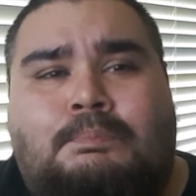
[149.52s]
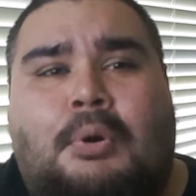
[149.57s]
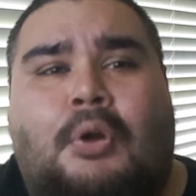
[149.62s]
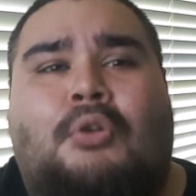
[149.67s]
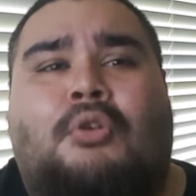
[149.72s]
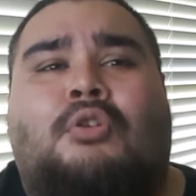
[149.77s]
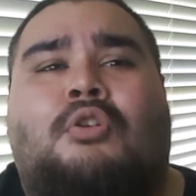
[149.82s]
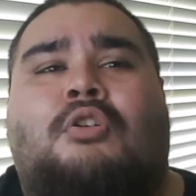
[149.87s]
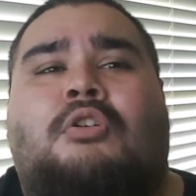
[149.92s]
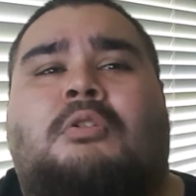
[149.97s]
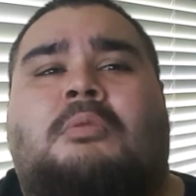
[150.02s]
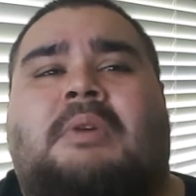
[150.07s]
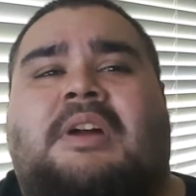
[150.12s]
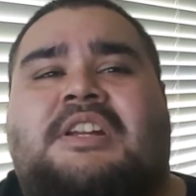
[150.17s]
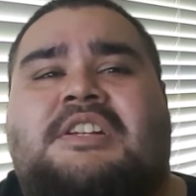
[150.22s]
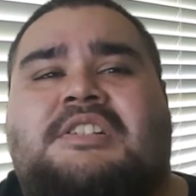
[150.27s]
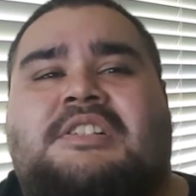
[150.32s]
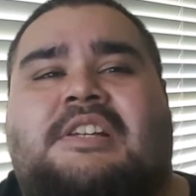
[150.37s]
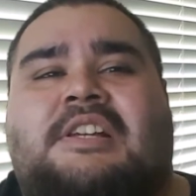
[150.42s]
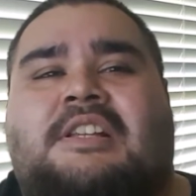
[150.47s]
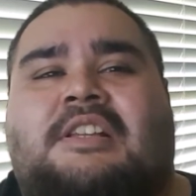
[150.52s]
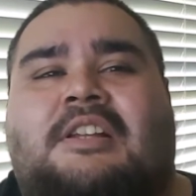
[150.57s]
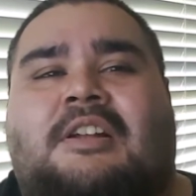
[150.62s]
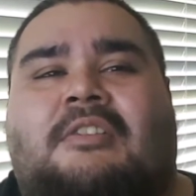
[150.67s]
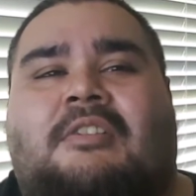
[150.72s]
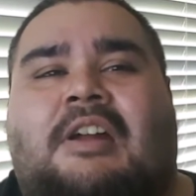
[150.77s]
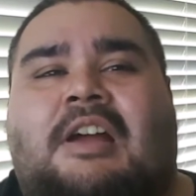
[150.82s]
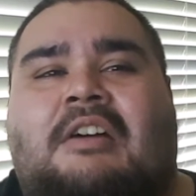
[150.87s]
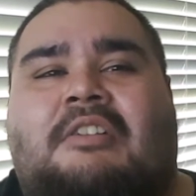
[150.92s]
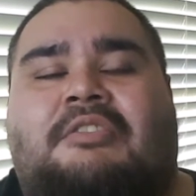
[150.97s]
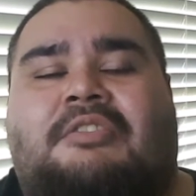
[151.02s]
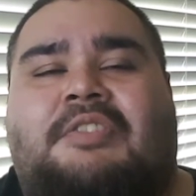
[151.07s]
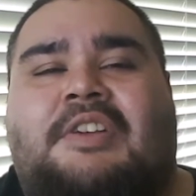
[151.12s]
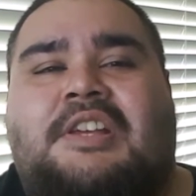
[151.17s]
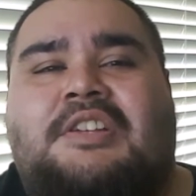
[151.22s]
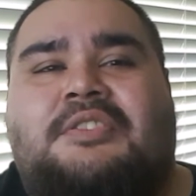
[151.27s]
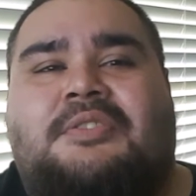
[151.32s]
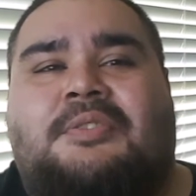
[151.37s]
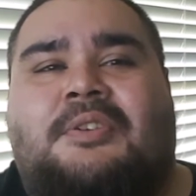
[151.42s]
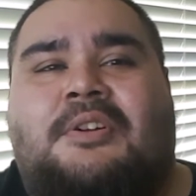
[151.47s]
boom, I just hit the ground
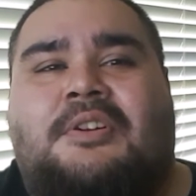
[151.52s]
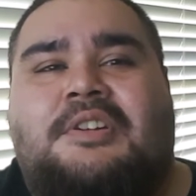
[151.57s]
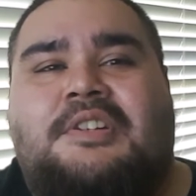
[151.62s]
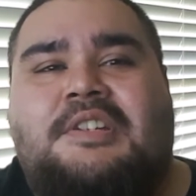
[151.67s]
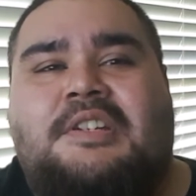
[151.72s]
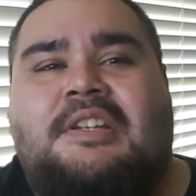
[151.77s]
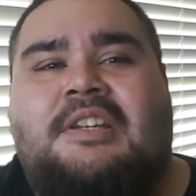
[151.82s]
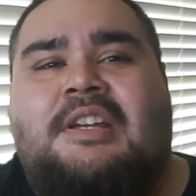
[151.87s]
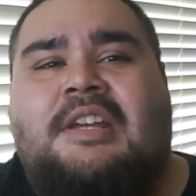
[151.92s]
face first.